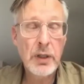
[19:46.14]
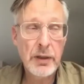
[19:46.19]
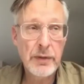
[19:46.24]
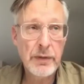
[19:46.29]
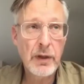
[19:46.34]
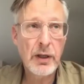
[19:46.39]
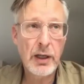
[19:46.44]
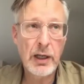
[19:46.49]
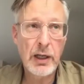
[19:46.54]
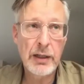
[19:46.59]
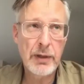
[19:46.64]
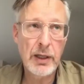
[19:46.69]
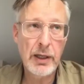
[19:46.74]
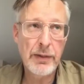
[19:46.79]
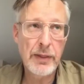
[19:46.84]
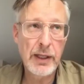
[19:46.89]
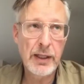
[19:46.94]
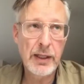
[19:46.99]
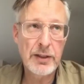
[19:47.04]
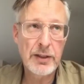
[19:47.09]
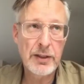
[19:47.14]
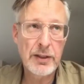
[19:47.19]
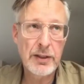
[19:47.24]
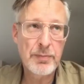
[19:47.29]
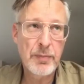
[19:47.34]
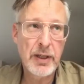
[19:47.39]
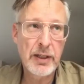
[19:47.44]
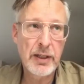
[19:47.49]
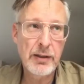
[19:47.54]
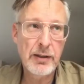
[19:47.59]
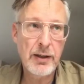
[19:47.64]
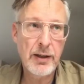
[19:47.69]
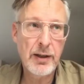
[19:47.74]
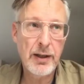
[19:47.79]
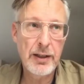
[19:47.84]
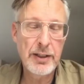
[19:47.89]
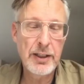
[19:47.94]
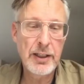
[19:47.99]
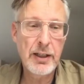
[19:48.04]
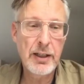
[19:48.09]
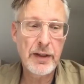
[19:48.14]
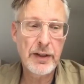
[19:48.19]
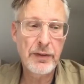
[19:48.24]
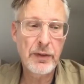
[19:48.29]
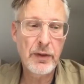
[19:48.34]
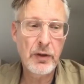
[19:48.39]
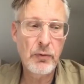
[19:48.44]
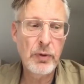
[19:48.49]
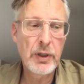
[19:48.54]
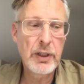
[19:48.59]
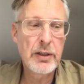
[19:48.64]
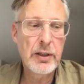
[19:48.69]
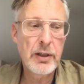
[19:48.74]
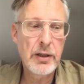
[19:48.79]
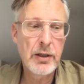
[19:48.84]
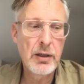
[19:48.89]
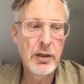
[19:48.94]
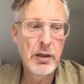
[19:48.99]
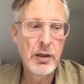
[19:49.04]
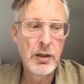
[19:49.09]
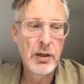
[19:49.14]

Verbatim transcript: I, I think it's my idea that the reader